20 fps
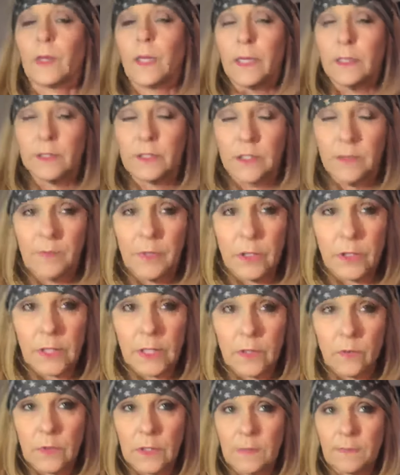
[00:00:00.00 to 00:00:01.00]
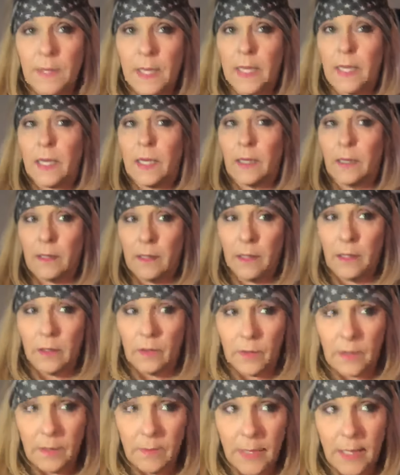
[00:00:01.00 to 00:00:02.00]
as the music was playing,
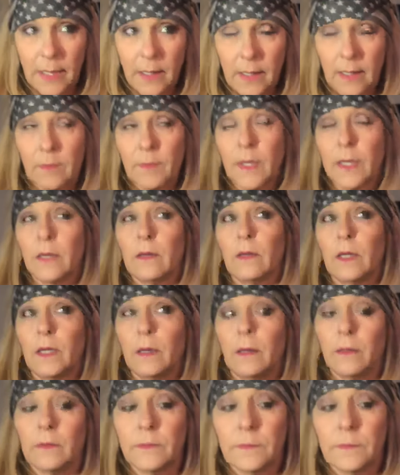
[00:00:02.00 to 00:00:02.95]
in the beginning, I'm like, okay,